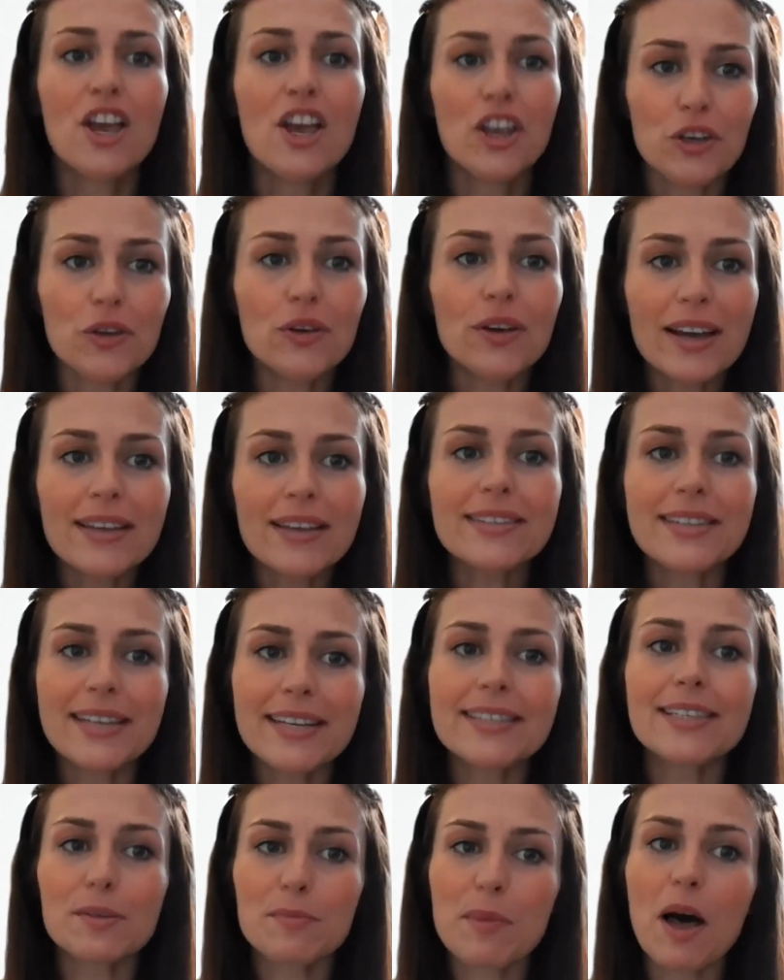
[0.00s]
you guys
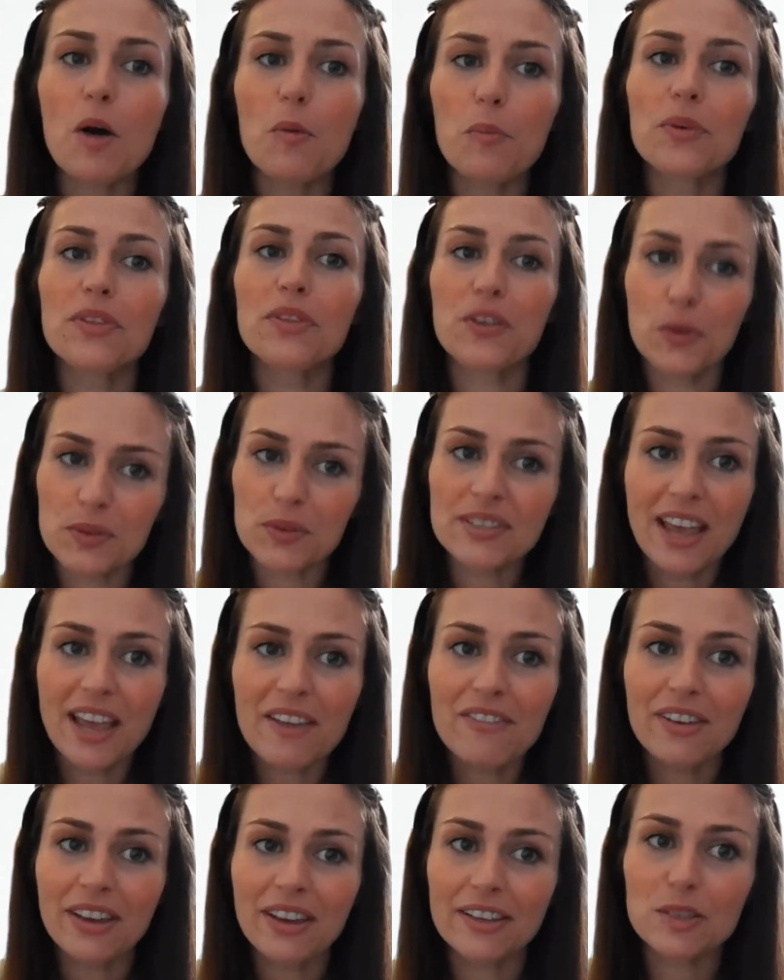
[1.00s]
need some help with your
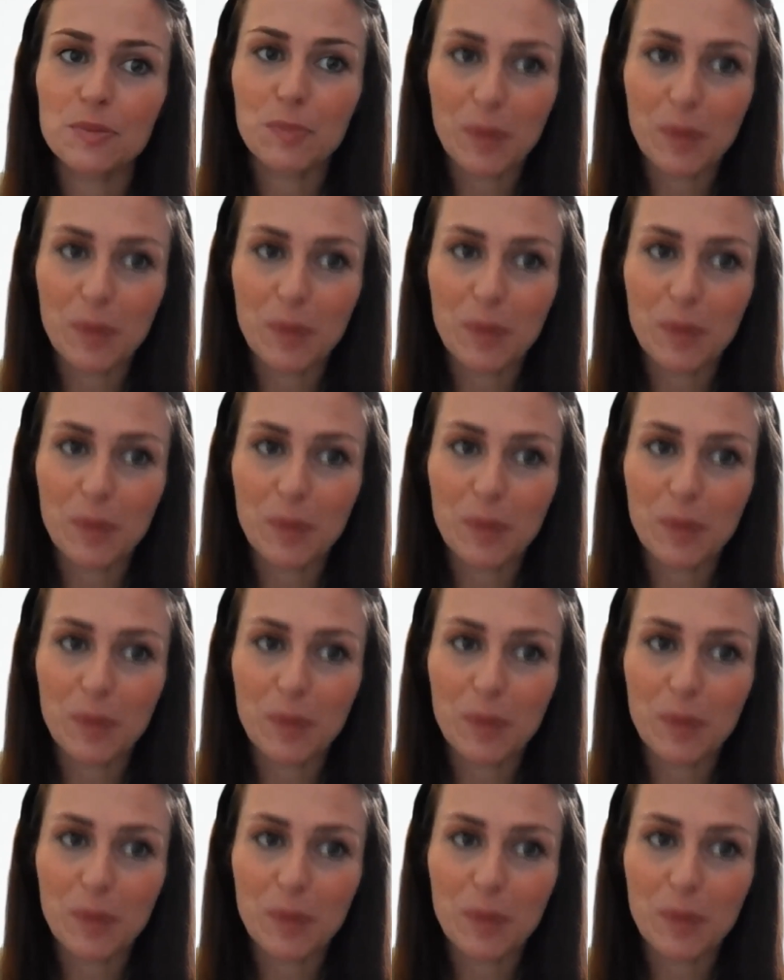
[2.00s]
savings